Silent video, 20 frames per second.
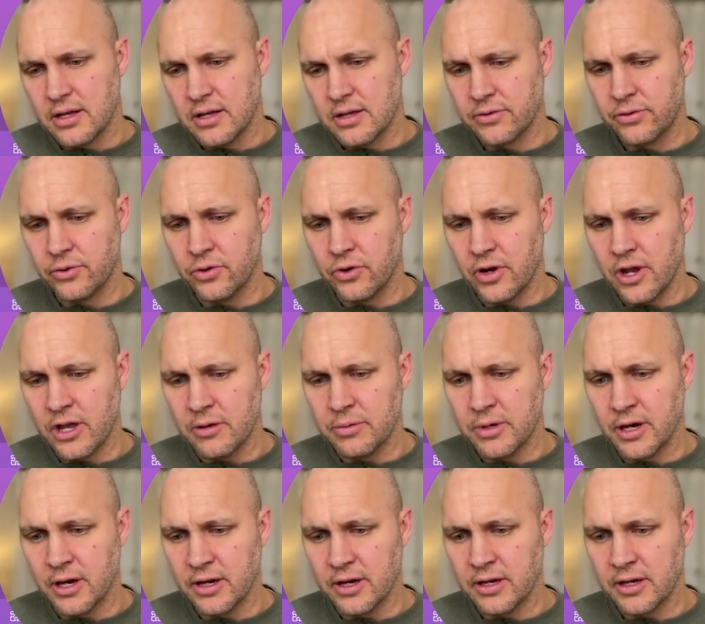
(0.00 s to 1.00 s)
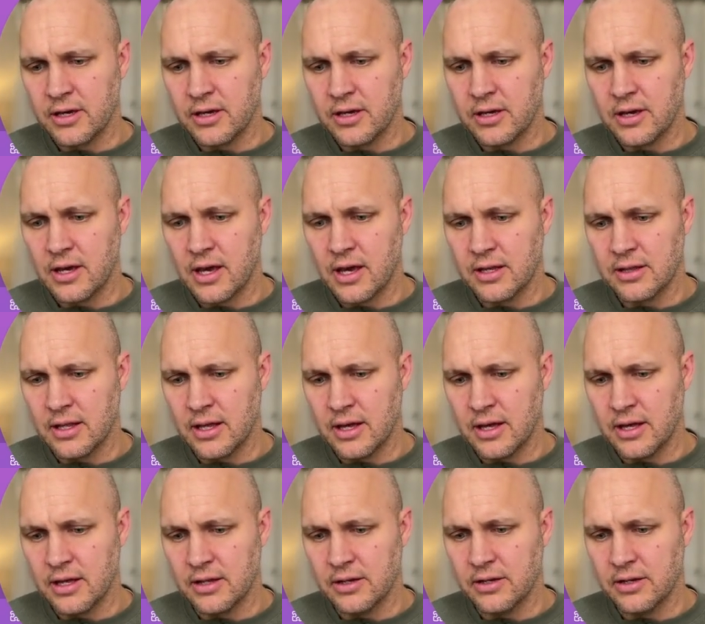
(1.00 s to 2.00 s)
through your API key, and
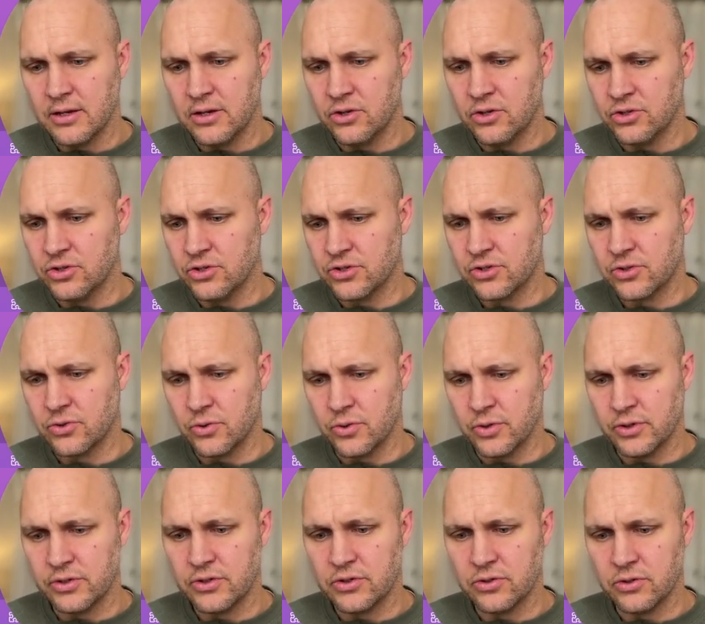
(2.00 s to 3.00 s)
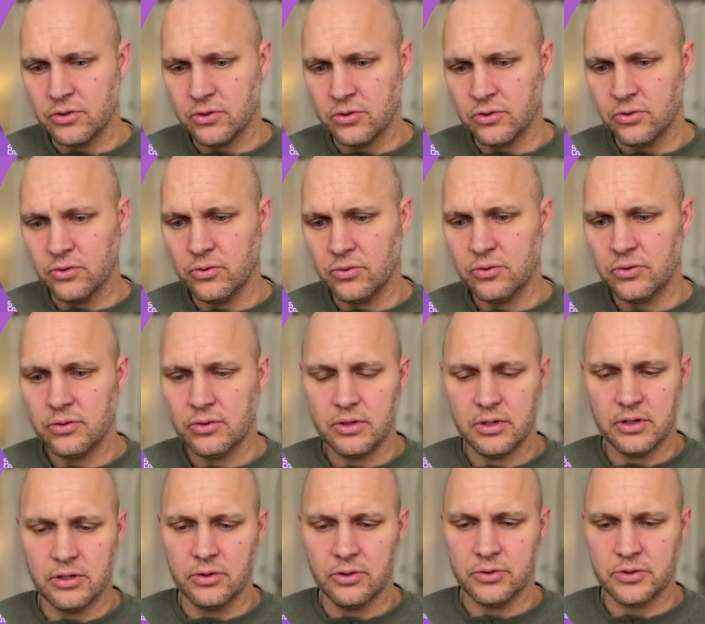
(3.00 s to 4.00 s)
then you're just going to,
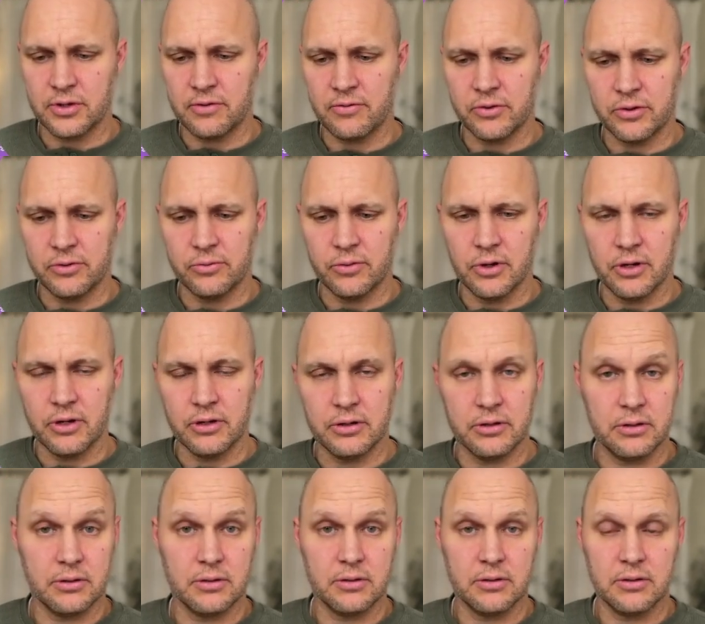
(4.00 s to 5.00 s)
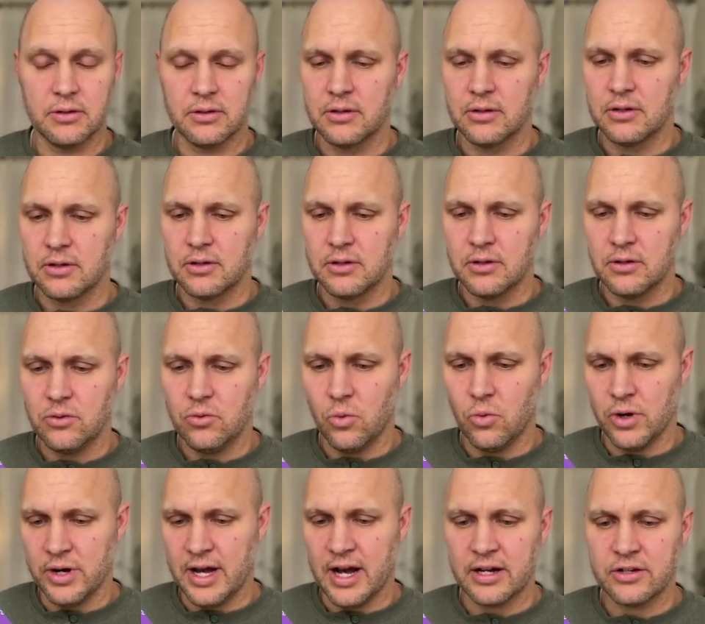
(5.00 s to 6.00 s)
it knows I've only run
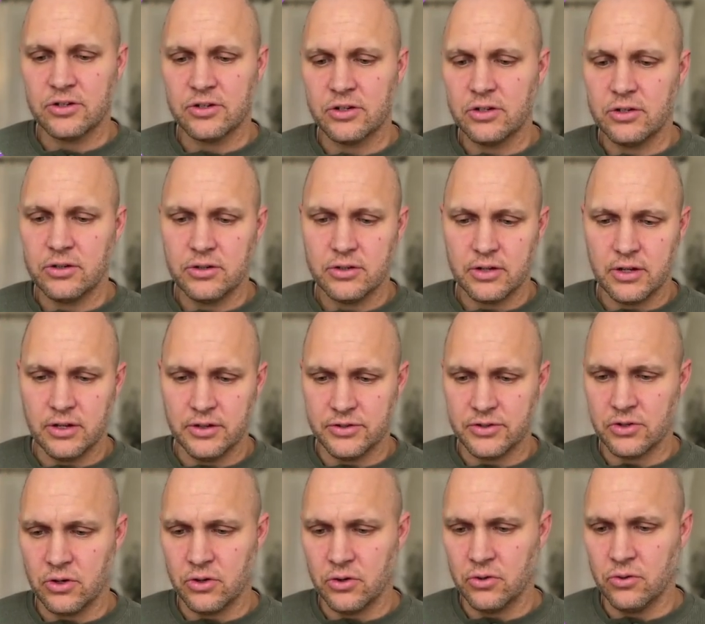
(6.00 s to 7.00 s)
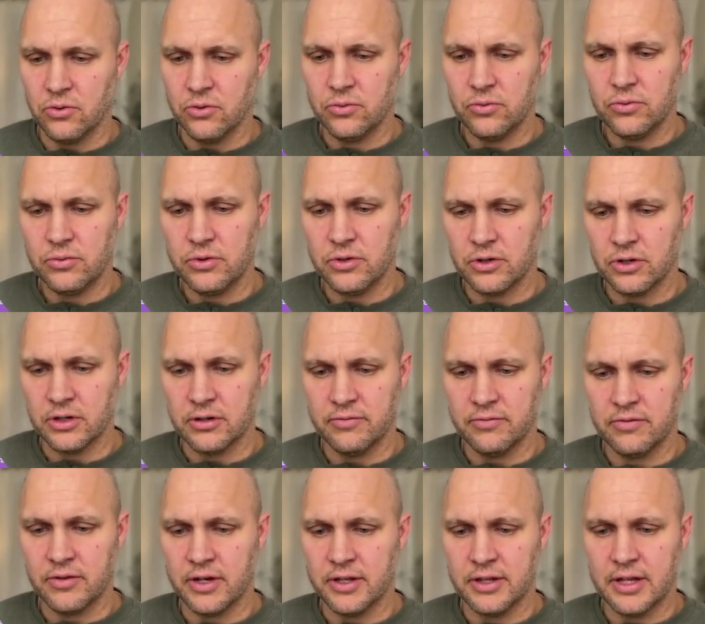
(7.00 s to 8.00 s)
one actor, and so you're going to
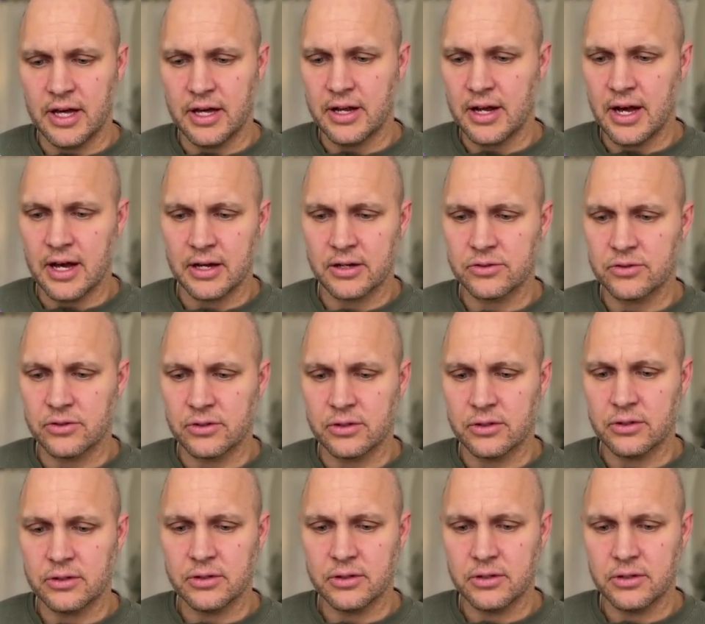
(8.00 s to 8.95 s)
find that actor